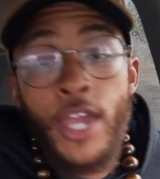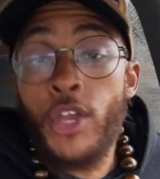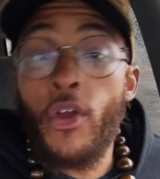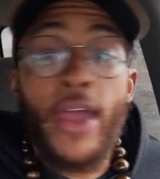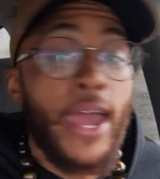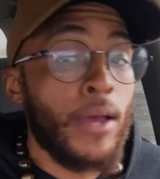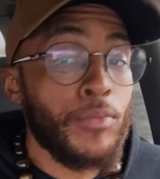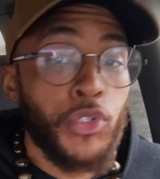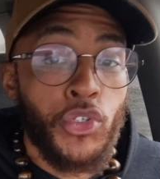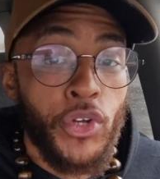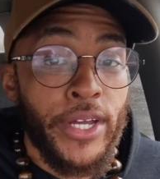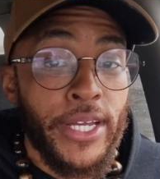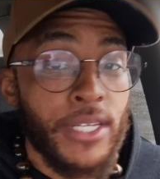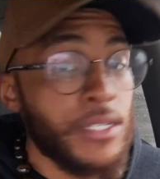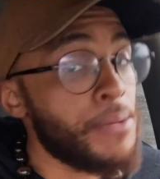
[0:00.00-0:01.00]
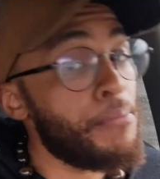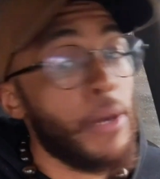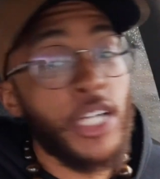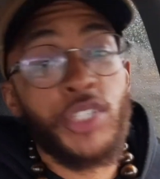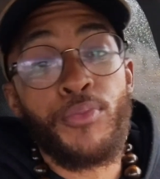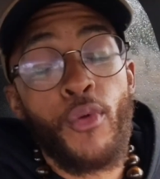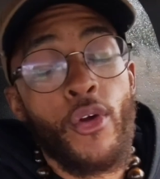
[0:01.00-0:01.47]
Your hamstrings,
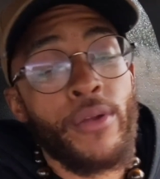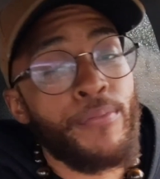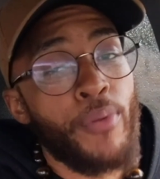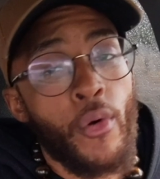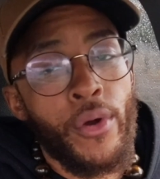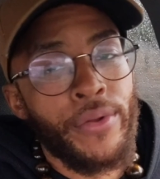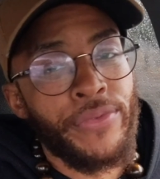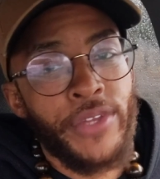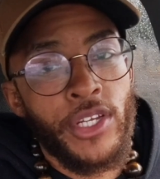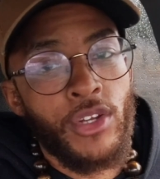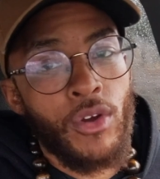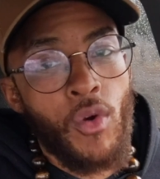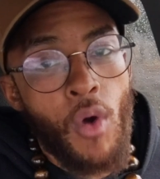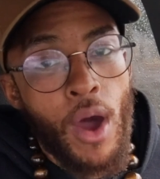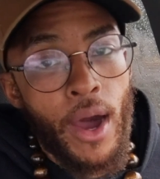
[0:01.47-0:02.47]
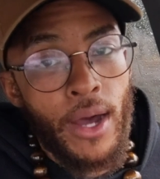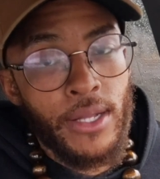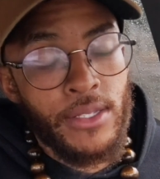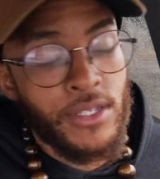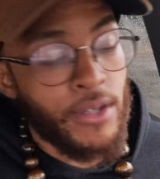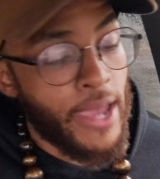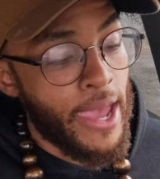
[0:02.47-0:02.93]
much more important than your
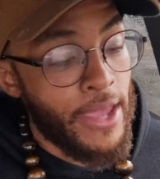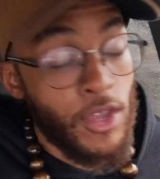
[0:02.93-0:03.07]
quads, okay?